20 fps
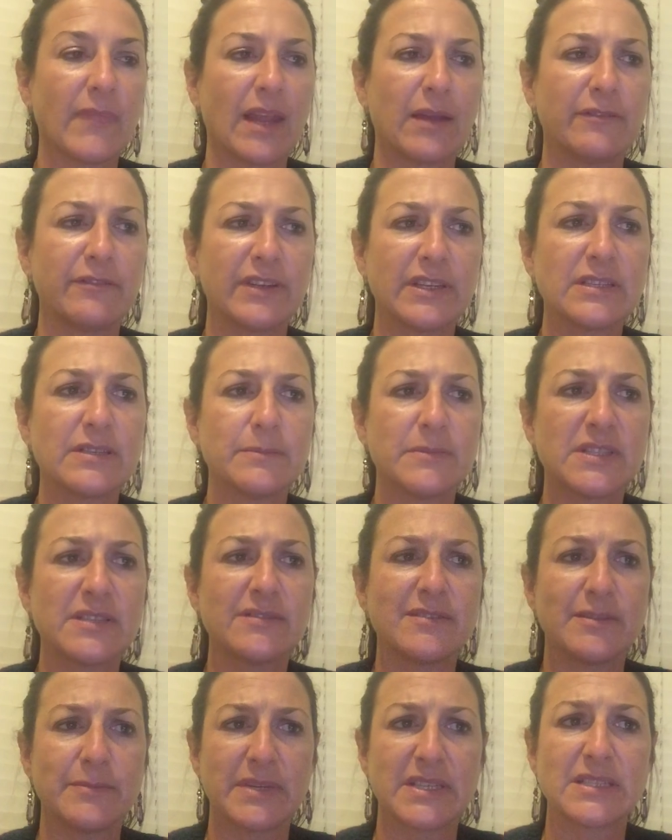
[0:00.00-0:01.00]
Victims
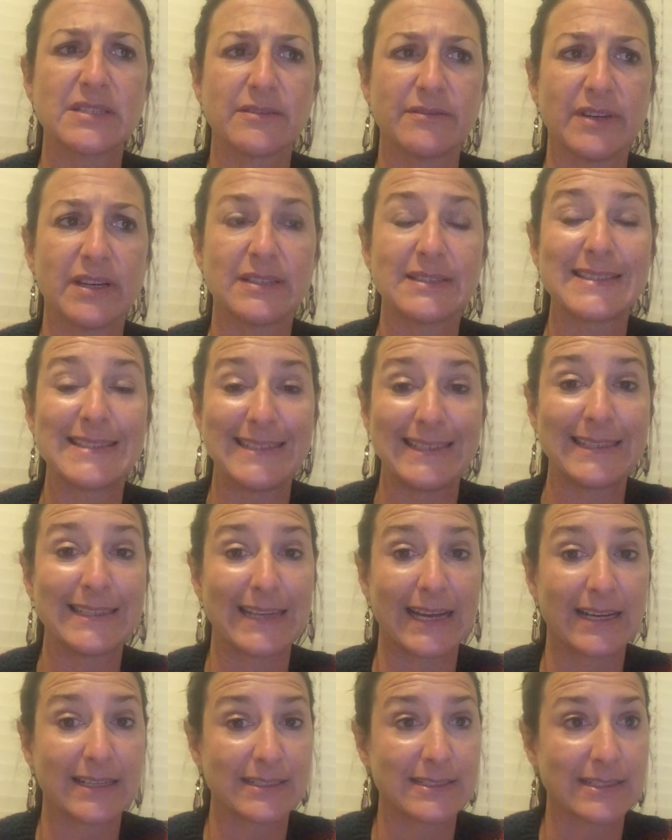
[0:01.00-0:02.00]
of domestic violence need
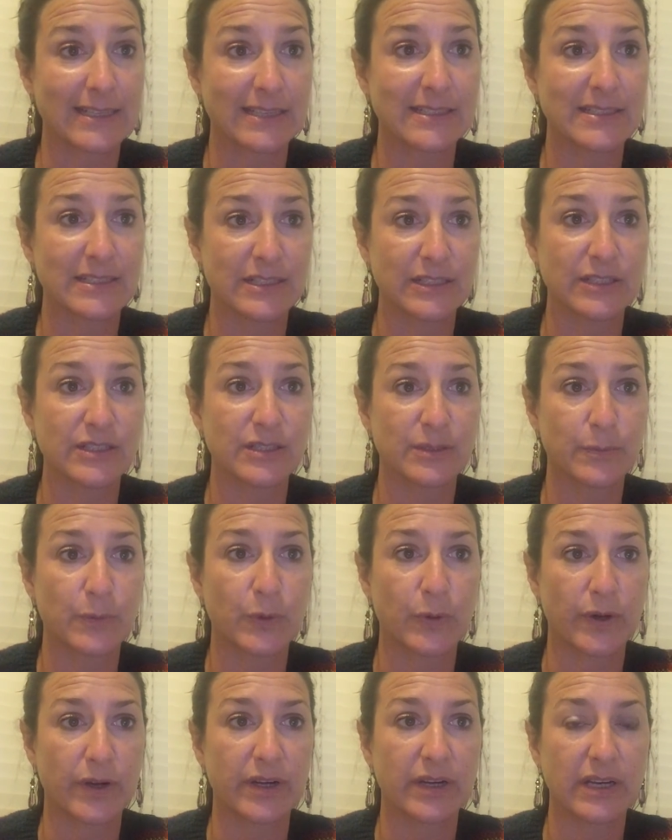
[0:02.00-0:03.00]
access to
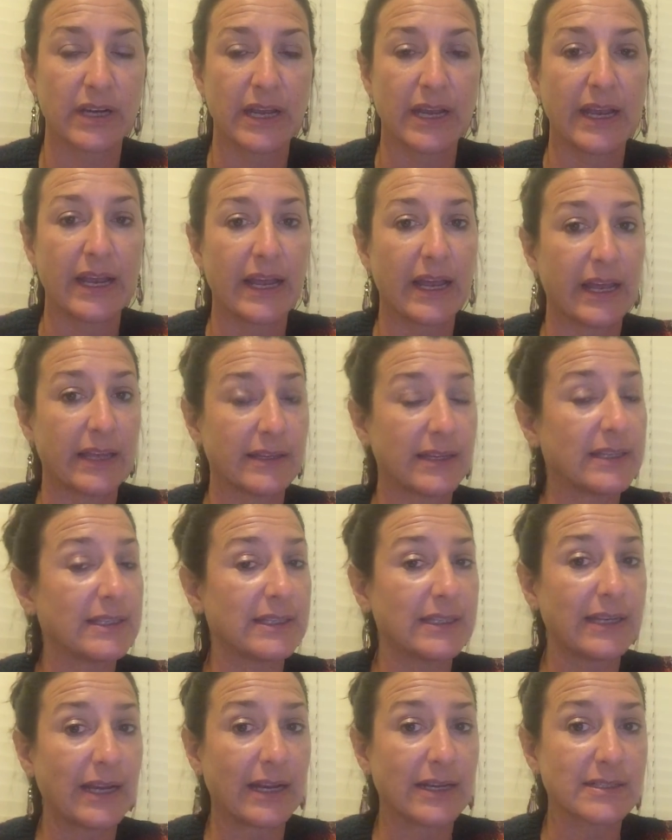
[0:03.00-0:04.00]
support. They
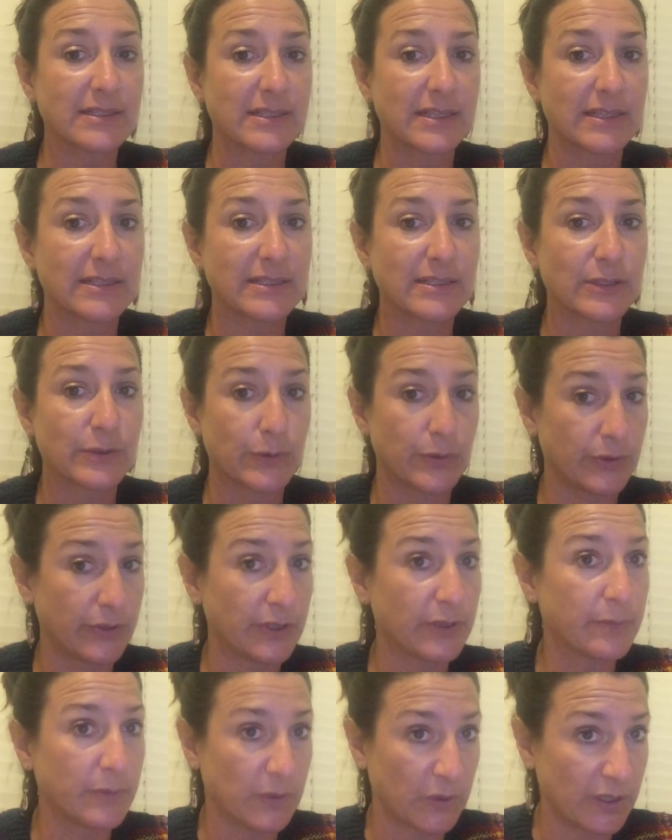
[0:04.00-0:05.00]
need access through the
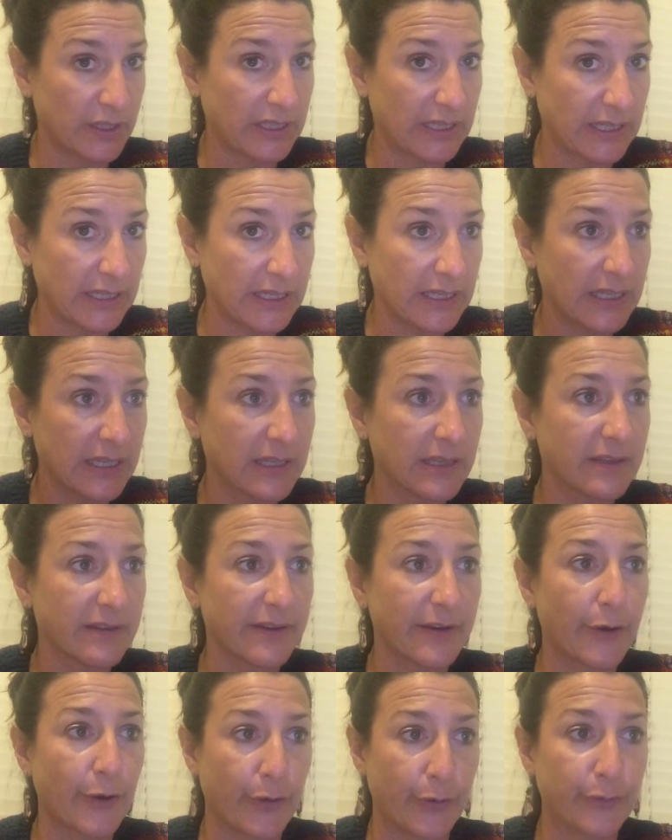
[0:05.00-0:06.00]
community,
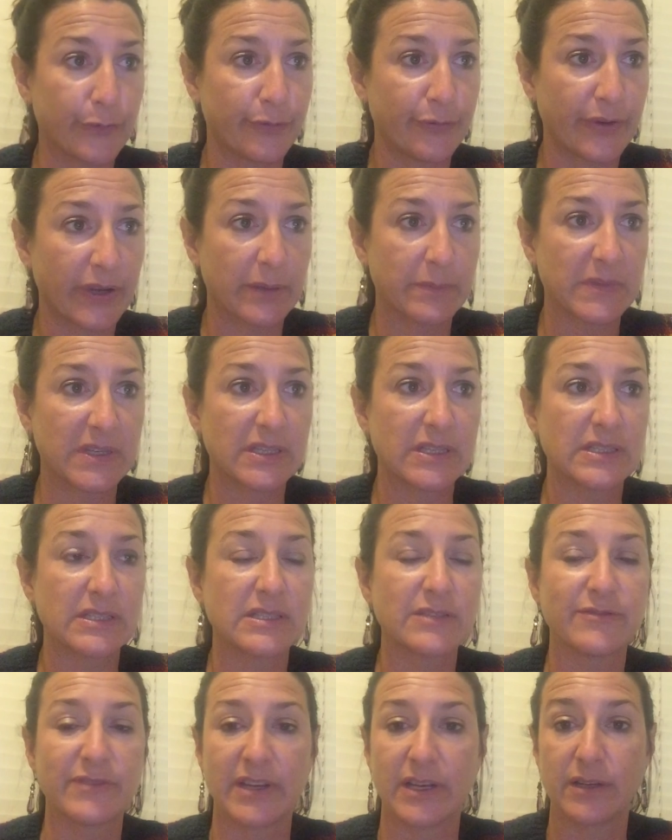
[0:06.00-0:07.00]
their own
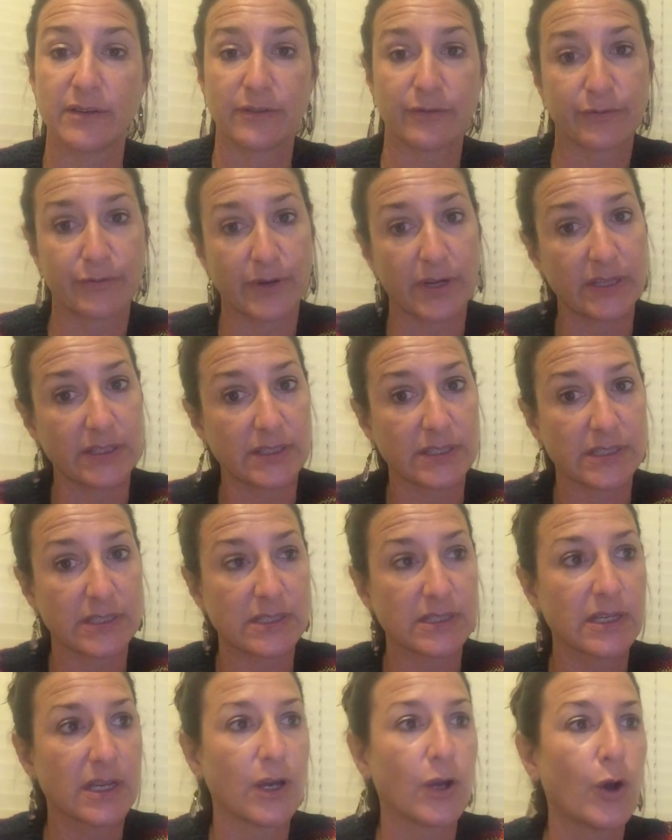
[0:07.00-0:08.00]
families,
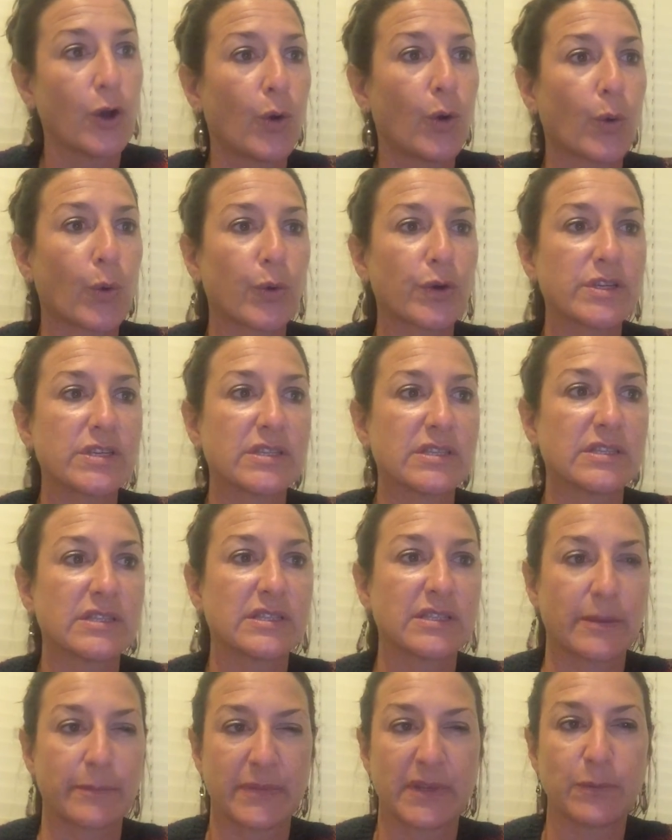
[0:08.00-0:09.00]
friends, or
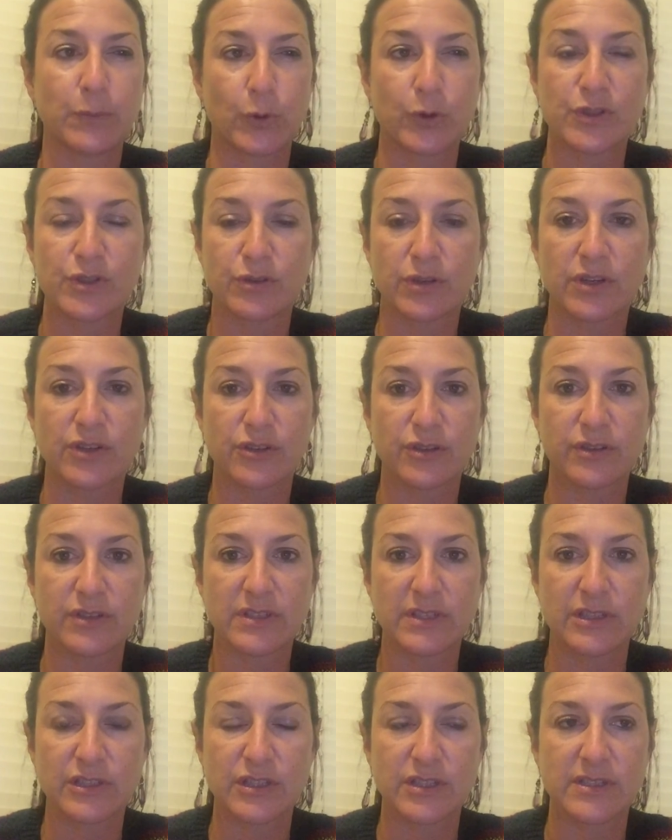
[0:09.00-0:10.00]
something more structured
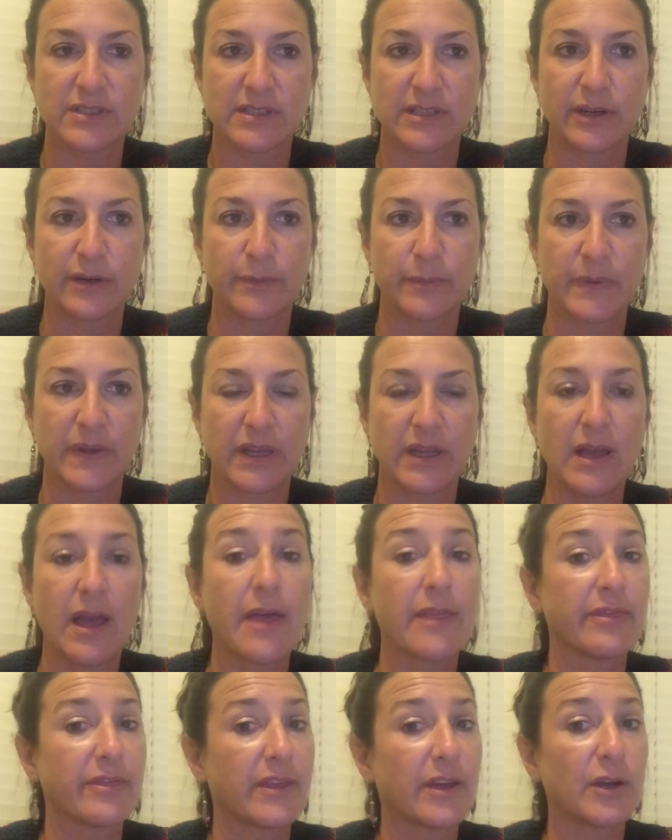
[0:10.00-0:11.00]
such as therapy.
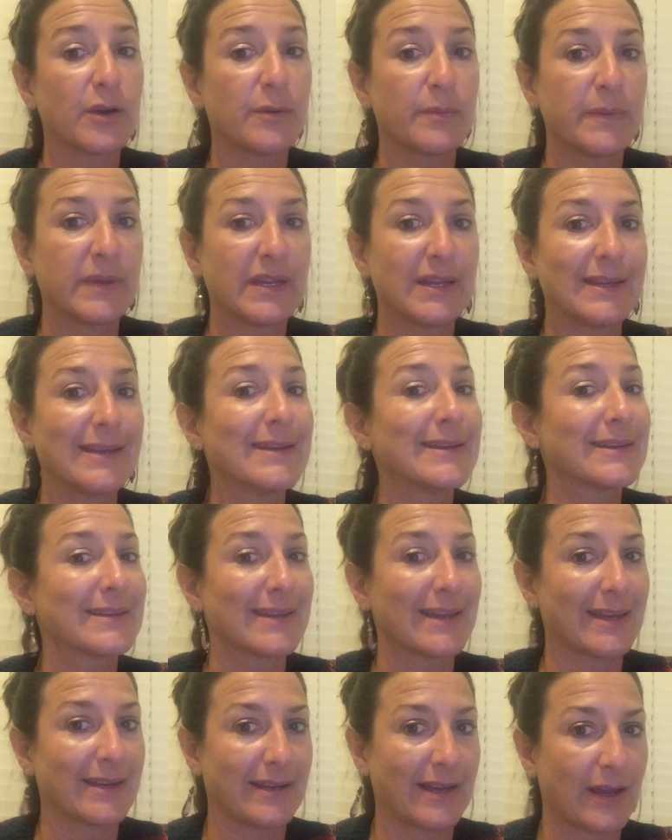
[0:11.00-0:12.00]
Therapy
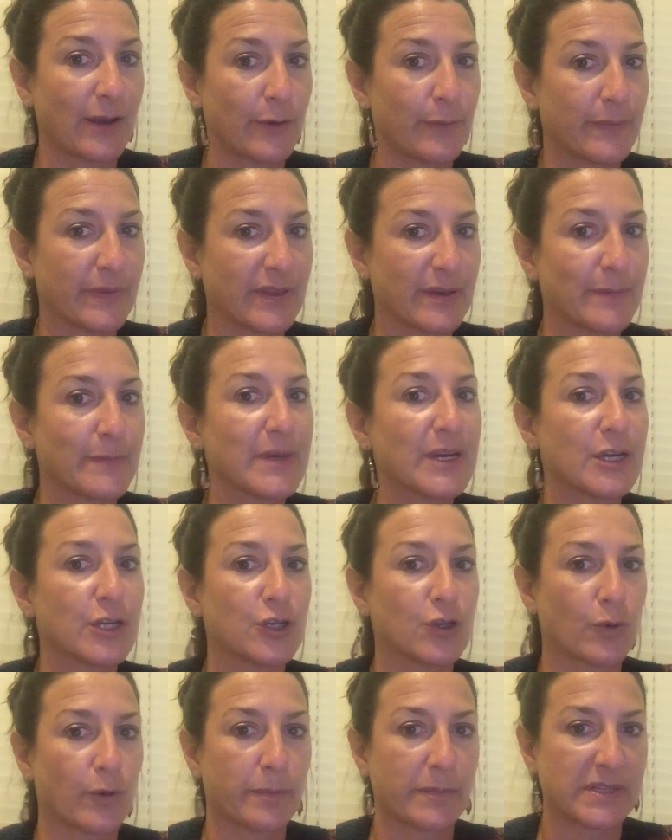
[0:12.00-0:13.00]
can help them
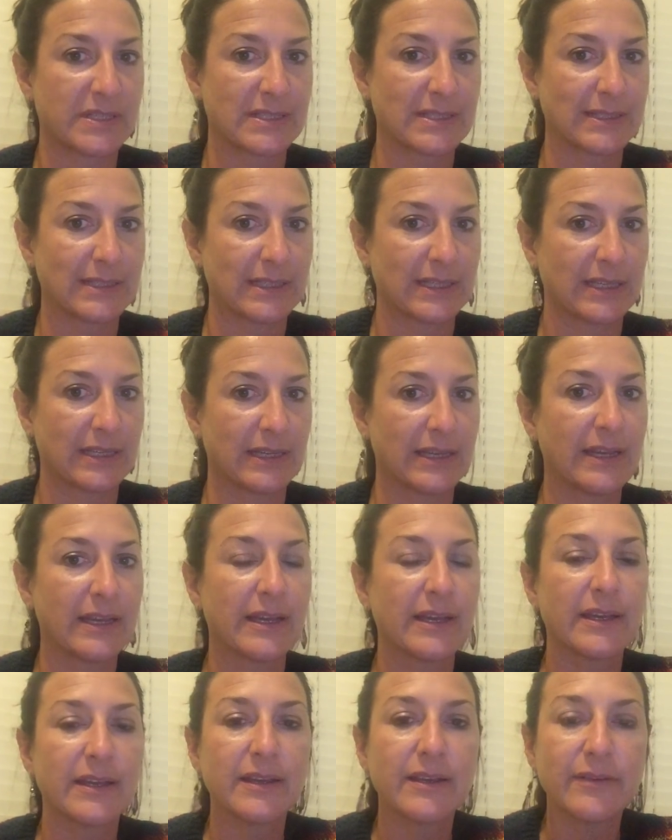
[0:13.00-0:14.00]
enormously
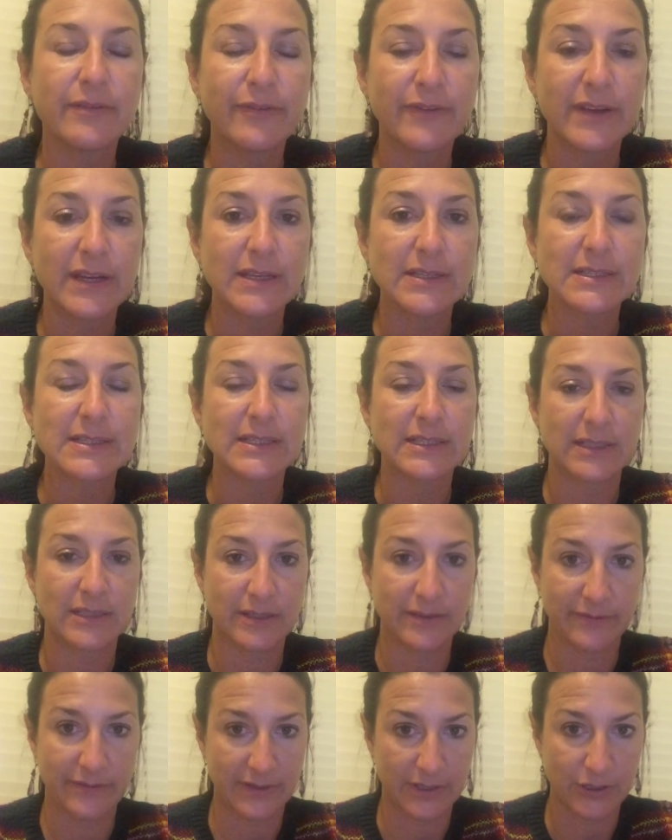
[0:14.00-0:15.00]
if it is
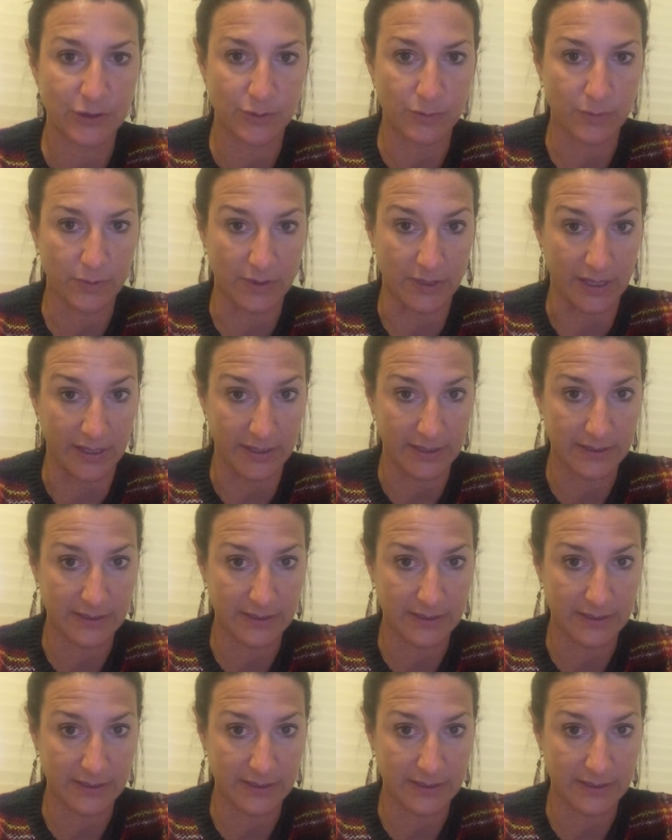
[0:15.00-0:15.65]
individual,